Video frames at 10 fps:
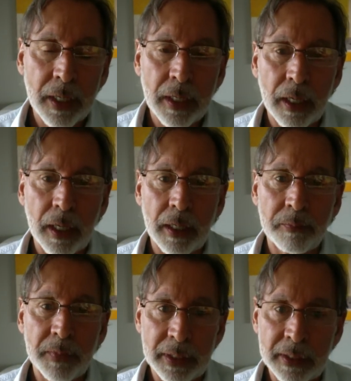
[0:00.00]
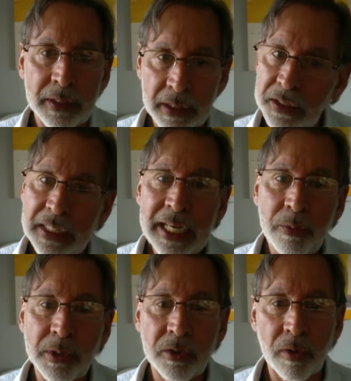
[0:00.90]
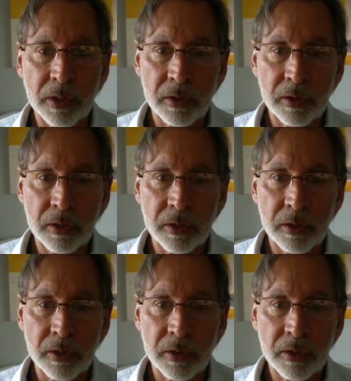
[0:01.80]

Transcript: The ski resorts.